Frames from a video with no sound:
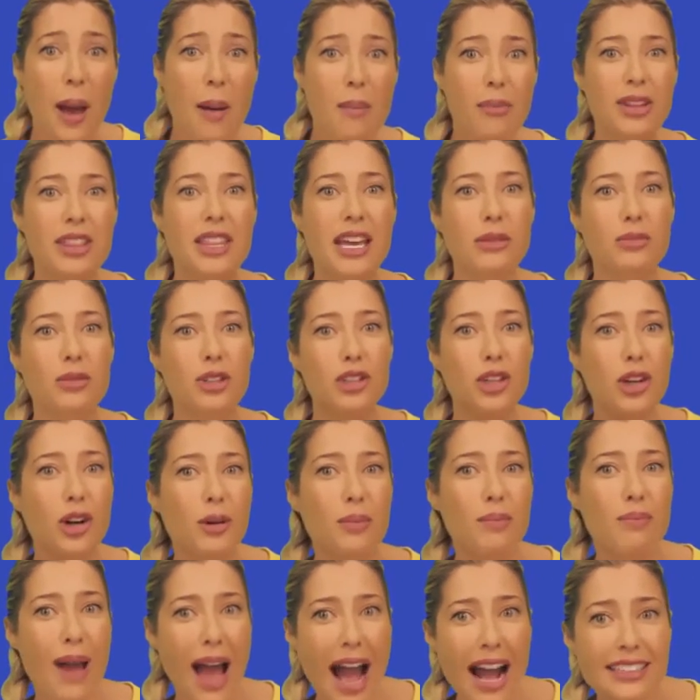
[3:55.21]
but then return
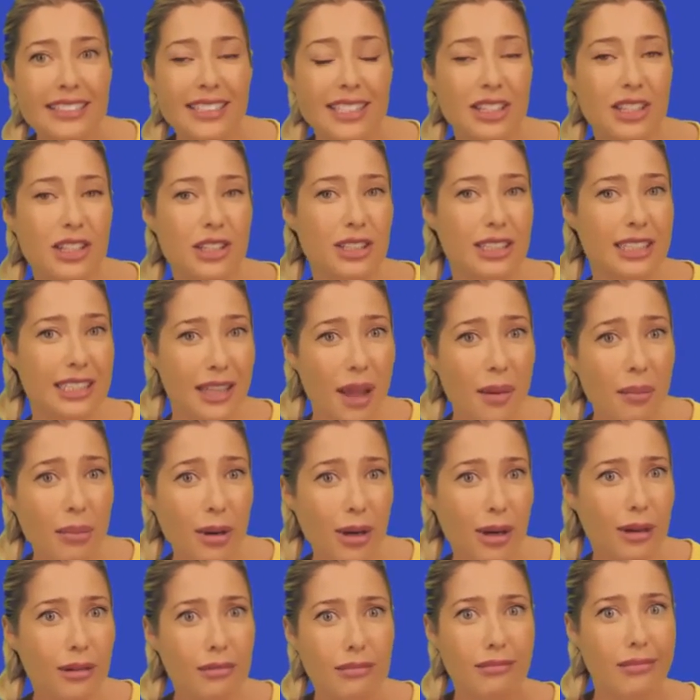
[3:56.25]
back to their
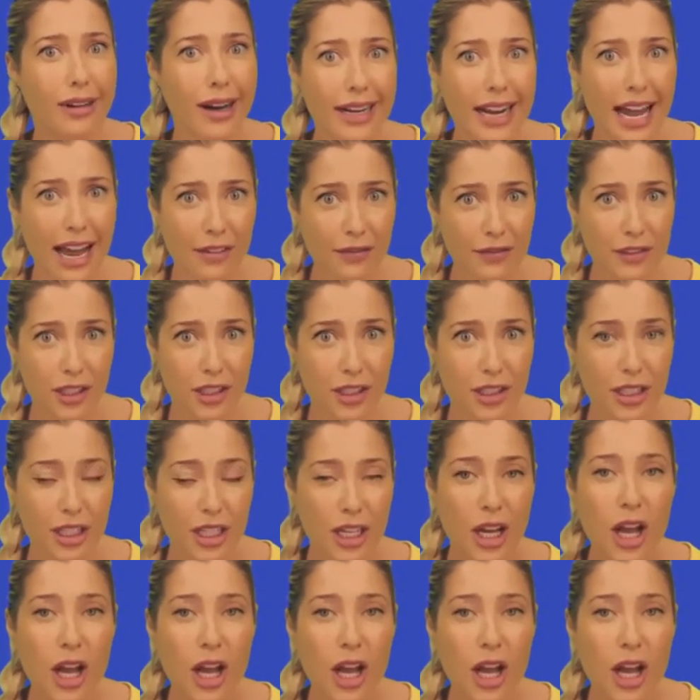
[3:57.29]
slumber right after.